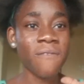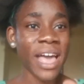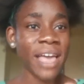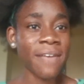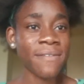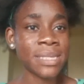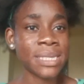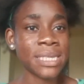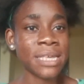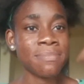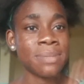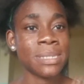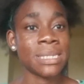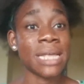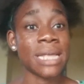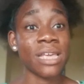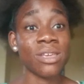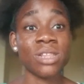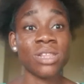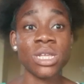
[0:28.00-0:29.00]
5
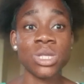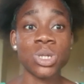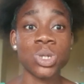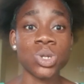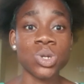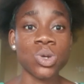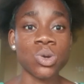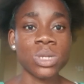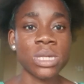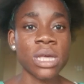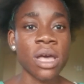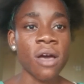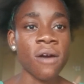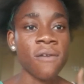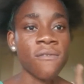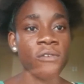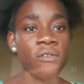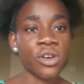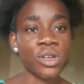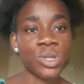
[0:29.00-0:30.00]
tips that you need to
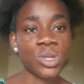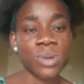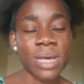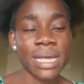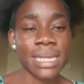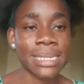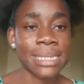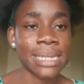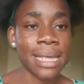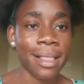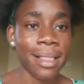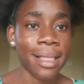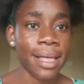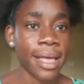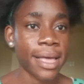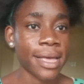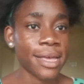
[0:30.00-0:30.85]
note for you to excel